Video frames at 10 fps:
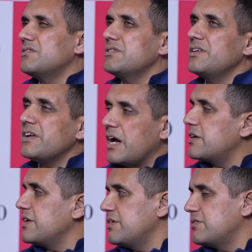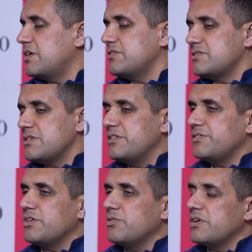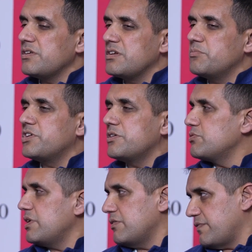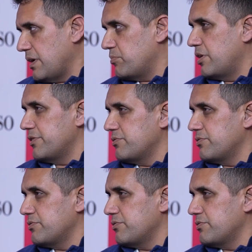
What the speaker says: the reality is that still the security is limited to the infra part,